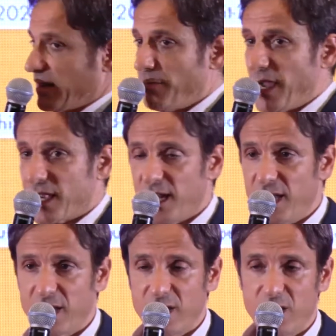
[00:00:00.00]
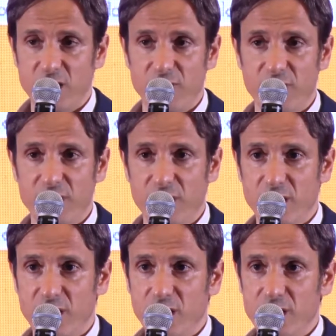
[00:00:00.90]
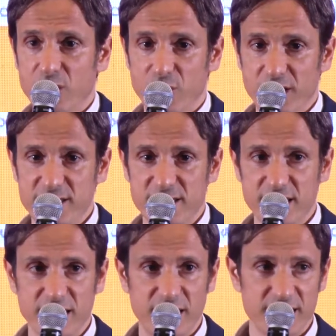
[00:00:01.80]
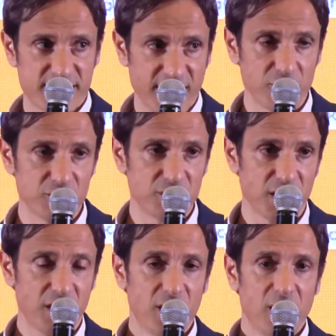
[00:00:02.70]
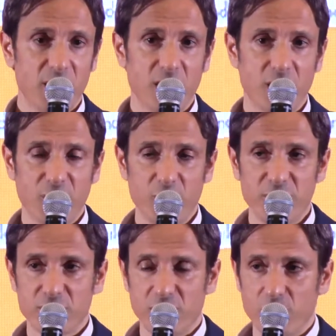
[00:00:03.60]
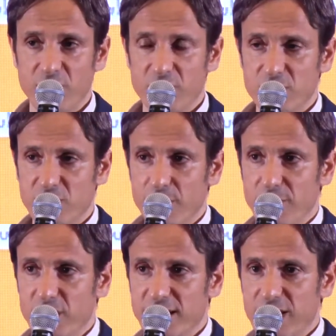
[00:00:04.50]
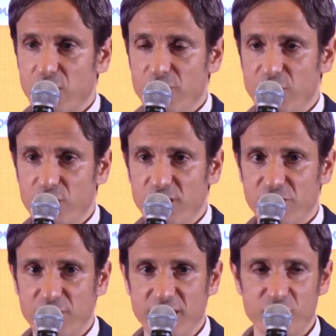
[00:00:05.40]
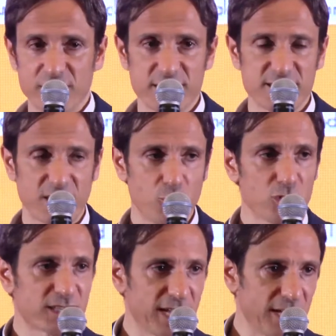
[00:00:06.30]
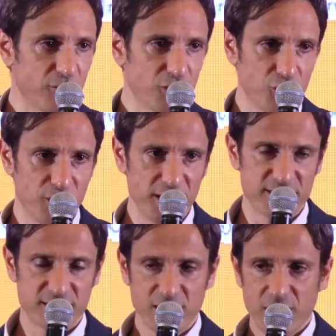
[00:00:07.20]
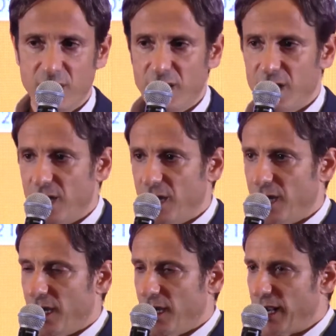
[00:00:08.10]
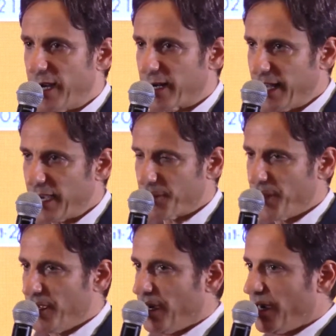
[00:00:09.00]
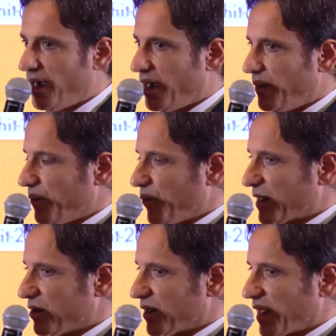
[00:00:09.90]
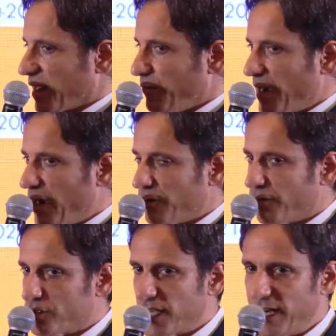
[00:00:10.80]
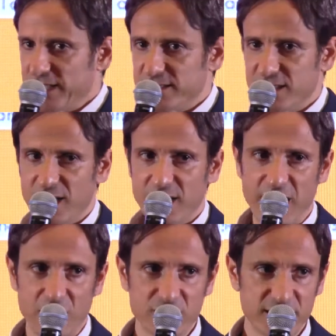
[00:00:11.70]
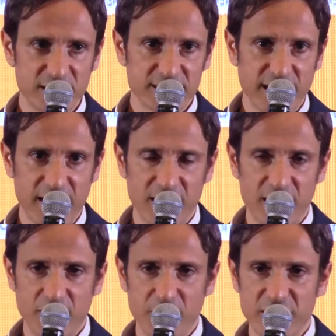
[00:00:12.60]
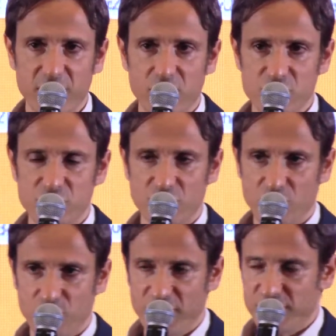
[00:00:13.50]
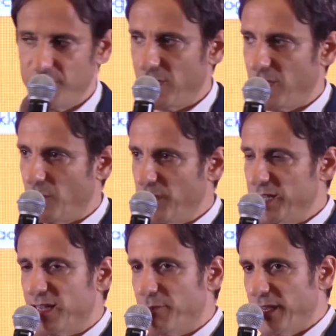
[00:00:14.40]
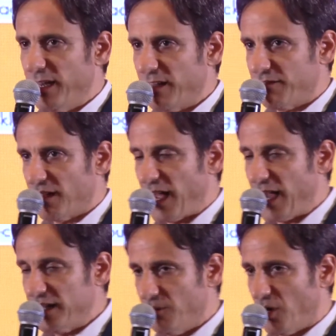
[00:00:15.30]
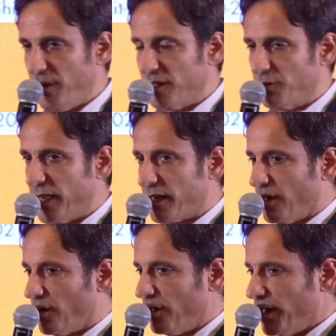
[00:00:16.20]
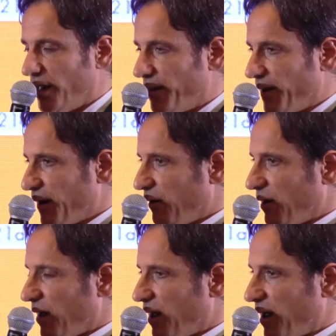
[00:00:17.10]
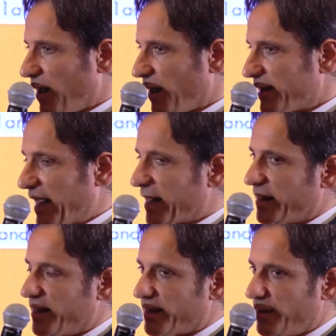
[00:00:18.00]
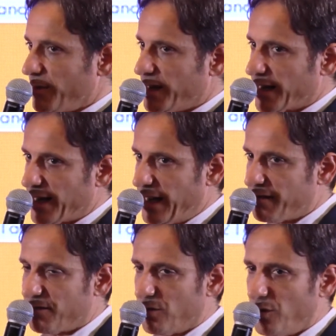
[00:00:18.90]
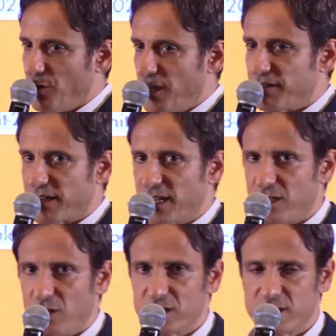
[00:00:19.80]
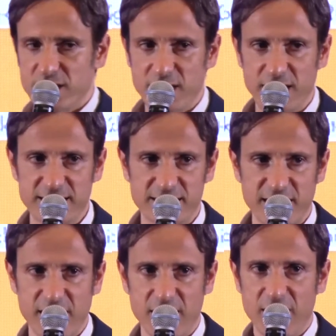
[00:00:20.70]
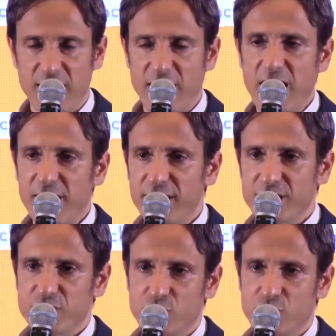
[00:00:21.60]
backlog of units in this country. When you talk about lack of units, we have to understand what kind of units are lacked. We're talking about socialized houses and middle-cost units. With Italpinas, at the moment, we are only targeting the middle class. So units that cost, let's say, average